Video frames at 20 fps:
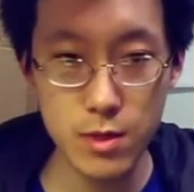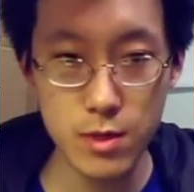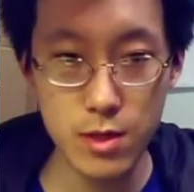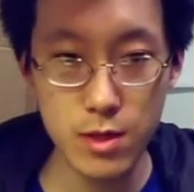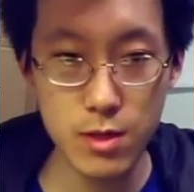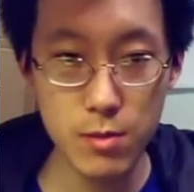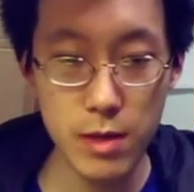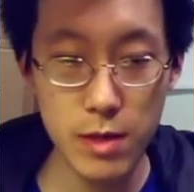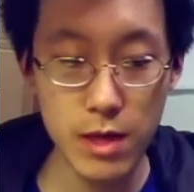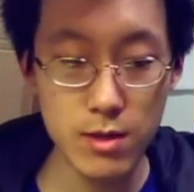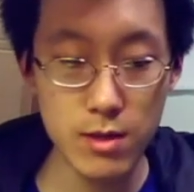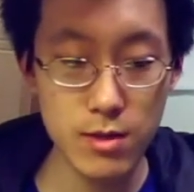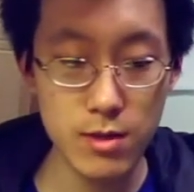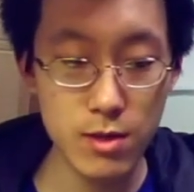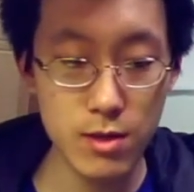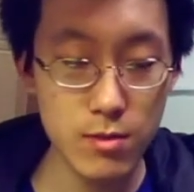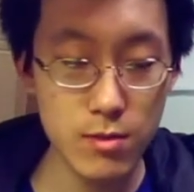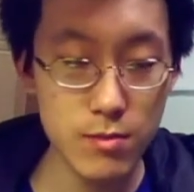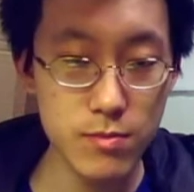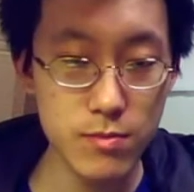in the past
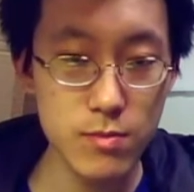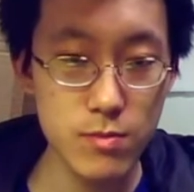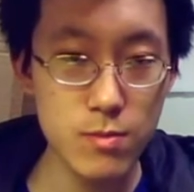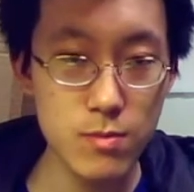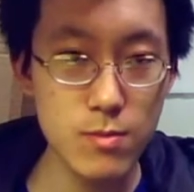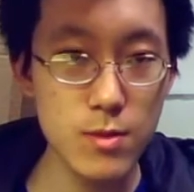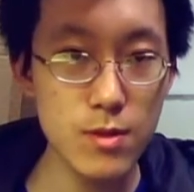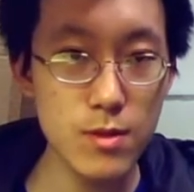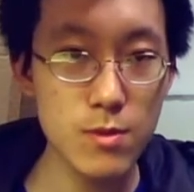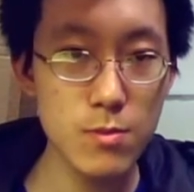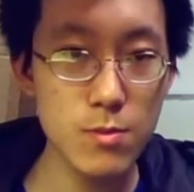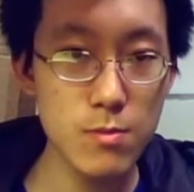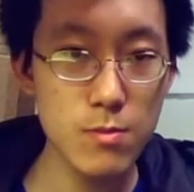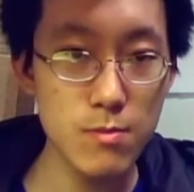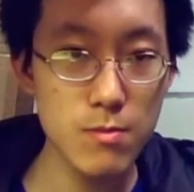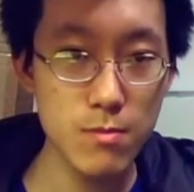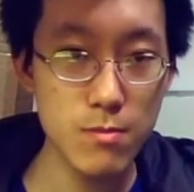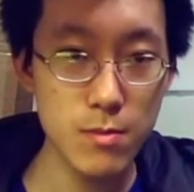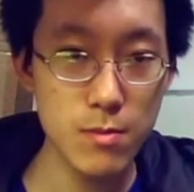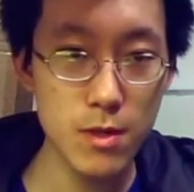year. So,
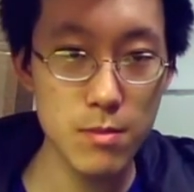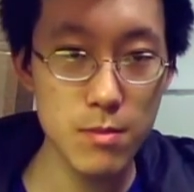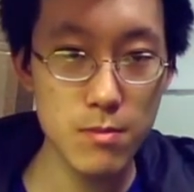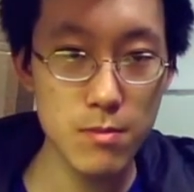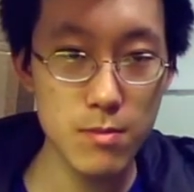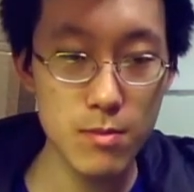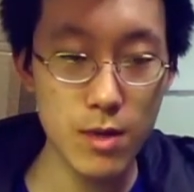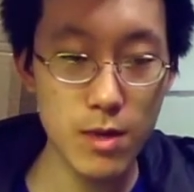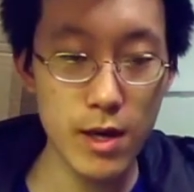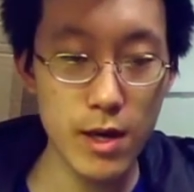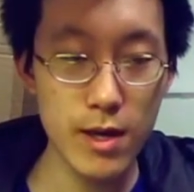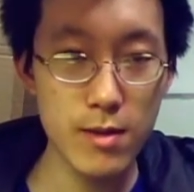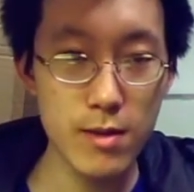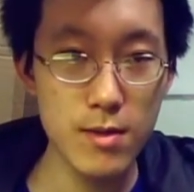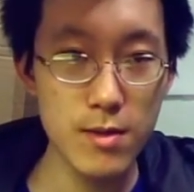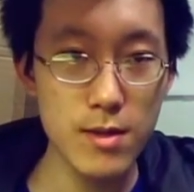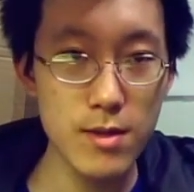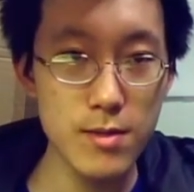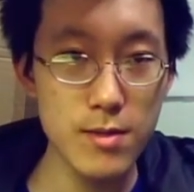yep, bye.